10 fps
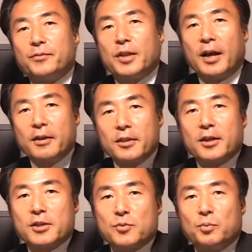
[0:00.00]
that I
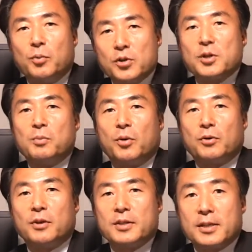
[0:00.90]
think is most
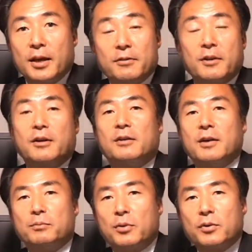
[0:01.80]
important is ethical
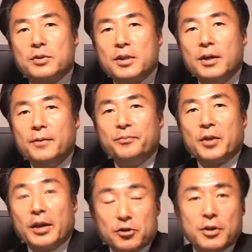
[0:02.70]
approach,
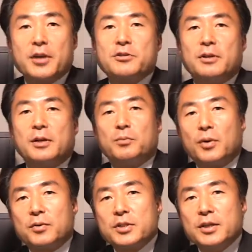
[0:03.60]
educational
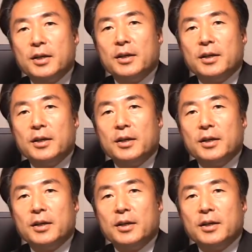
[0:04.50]
approach.